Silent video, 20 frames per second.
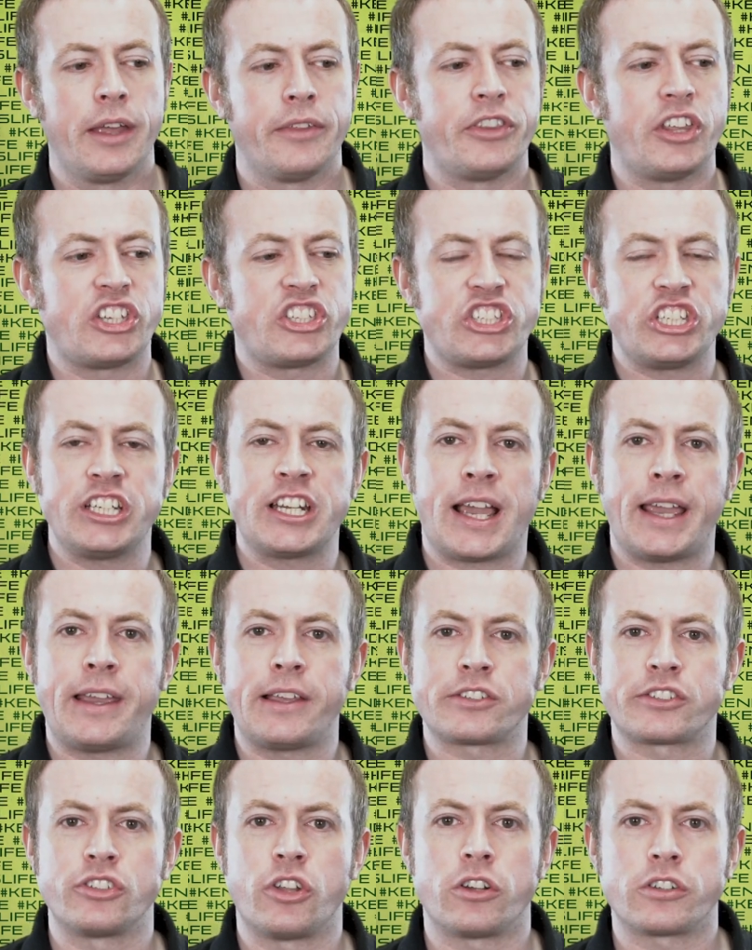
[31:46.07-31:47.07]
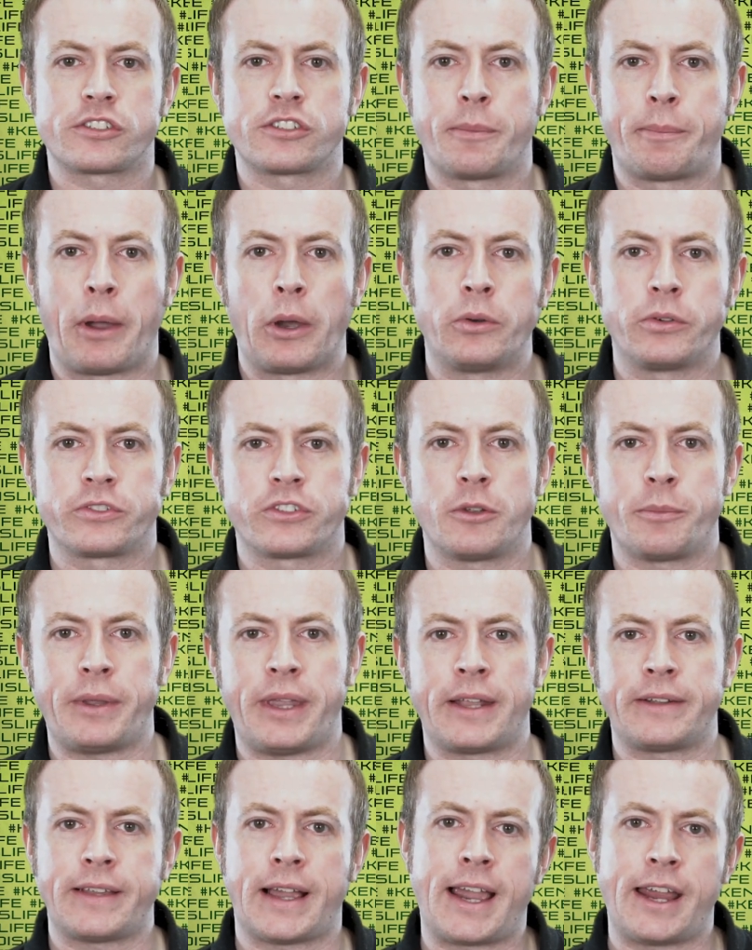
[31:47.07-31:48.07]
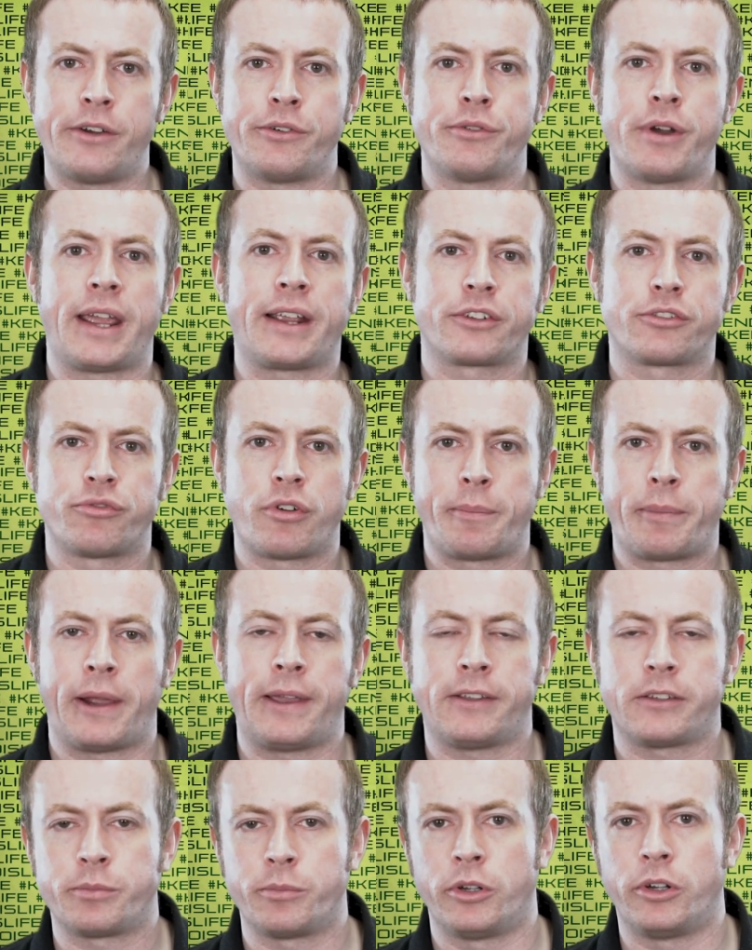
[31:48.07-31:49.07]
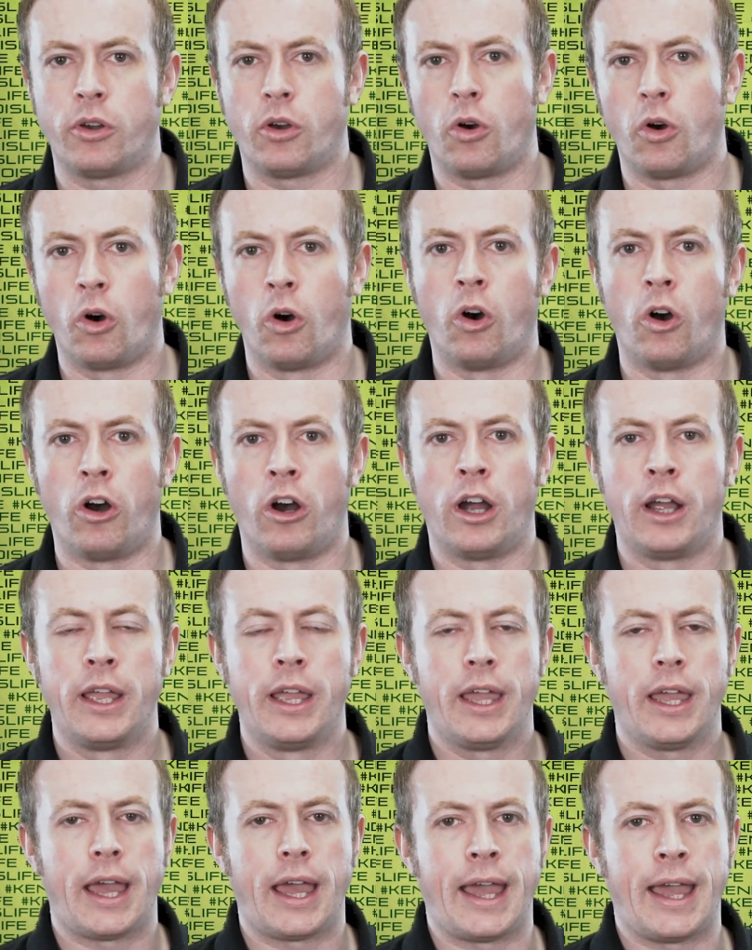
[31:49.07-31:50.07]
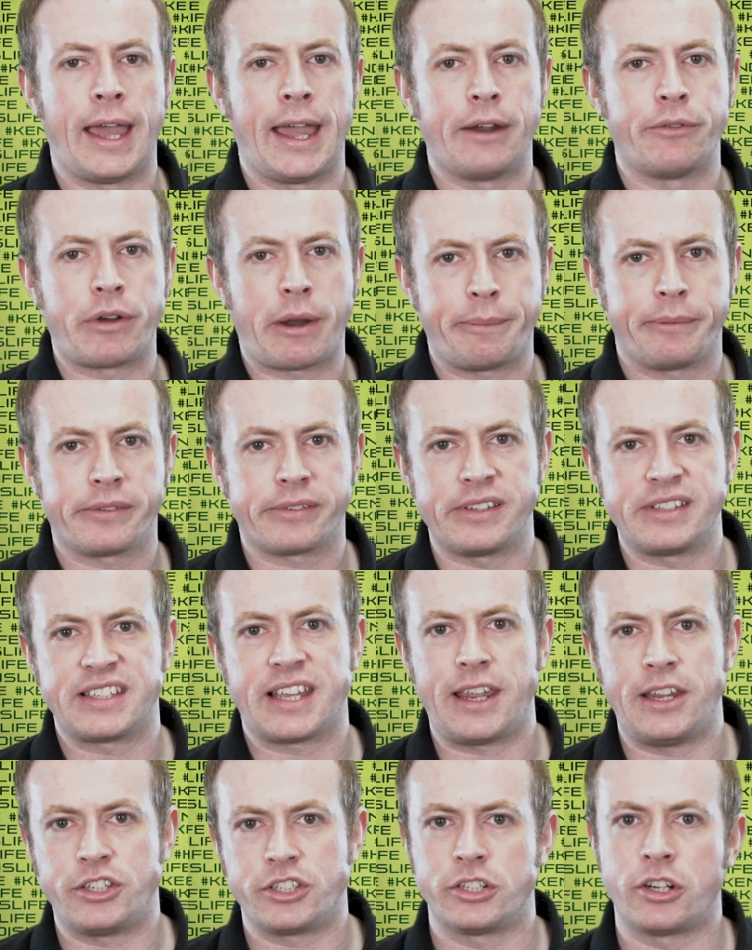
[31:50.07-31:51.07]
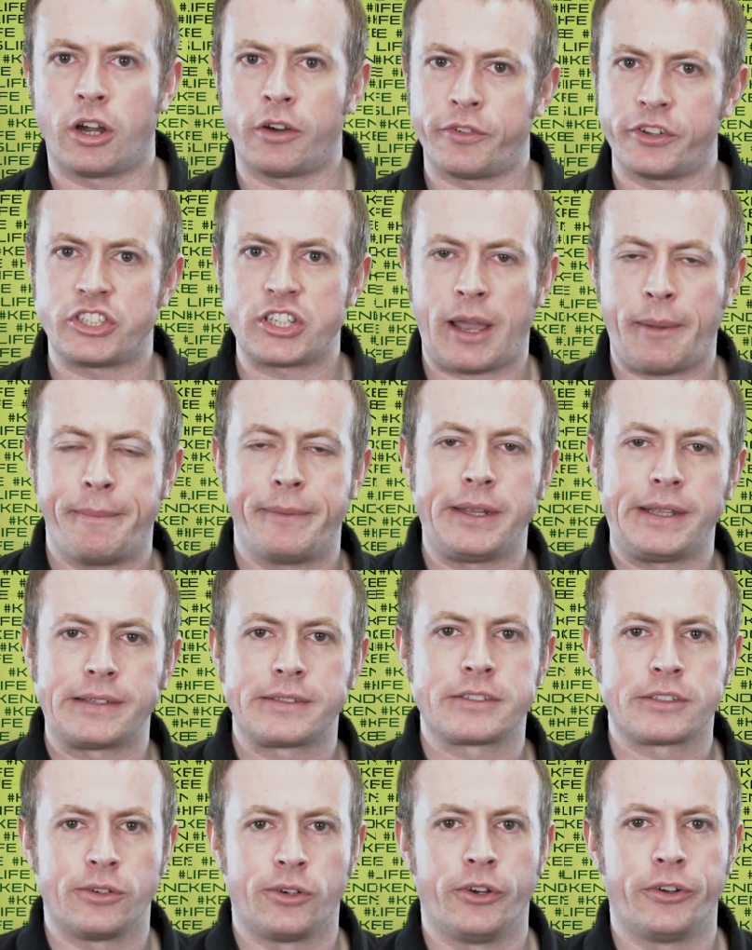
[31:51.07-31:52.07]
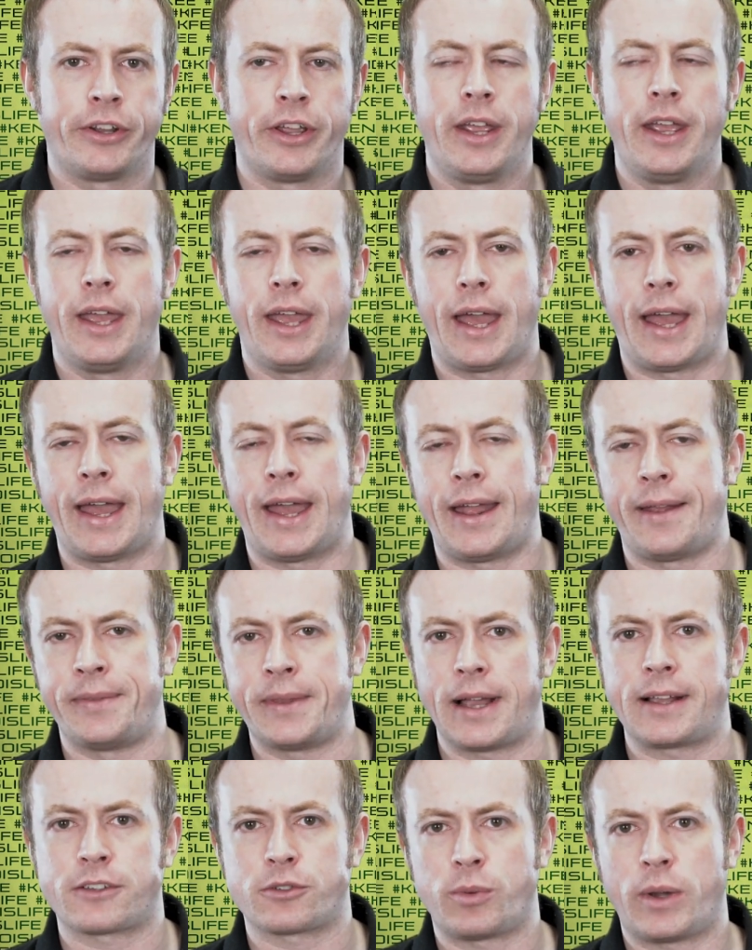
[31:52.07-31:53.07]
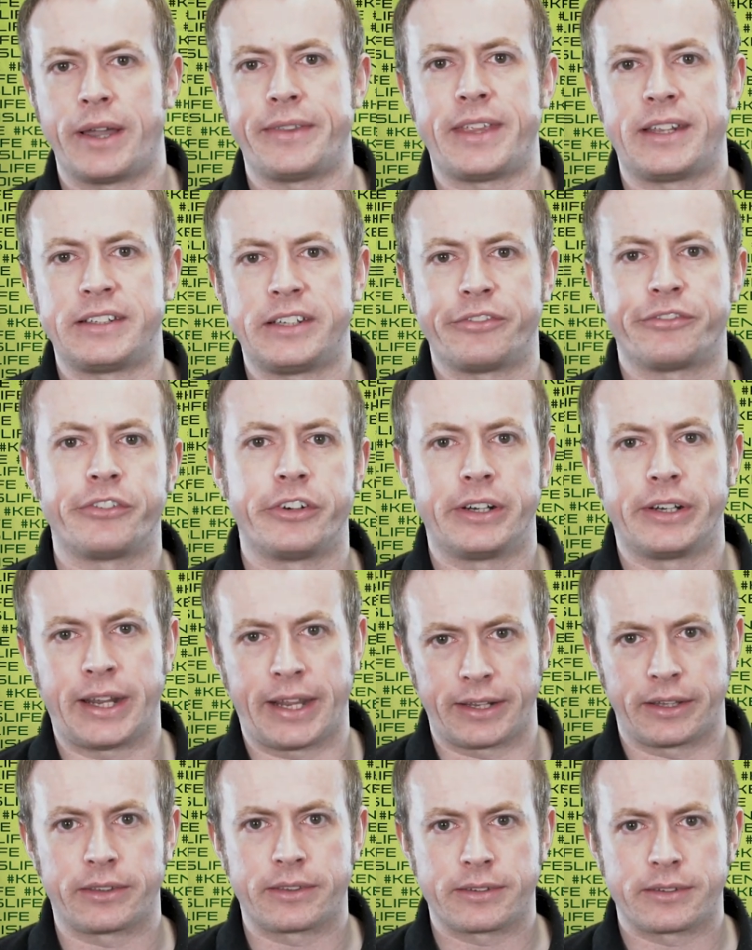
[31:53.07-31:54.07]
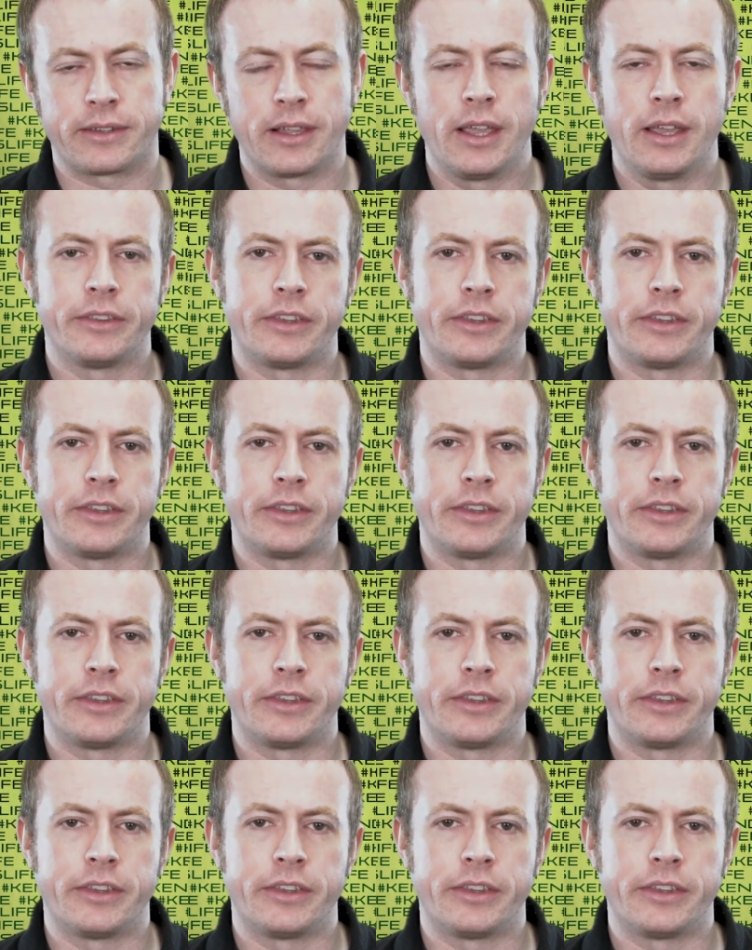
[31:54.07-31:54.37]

The shinai is not supposed to be a direct replacement or uh, representation of a Japanese sword, uh, and that's why they're different lengths.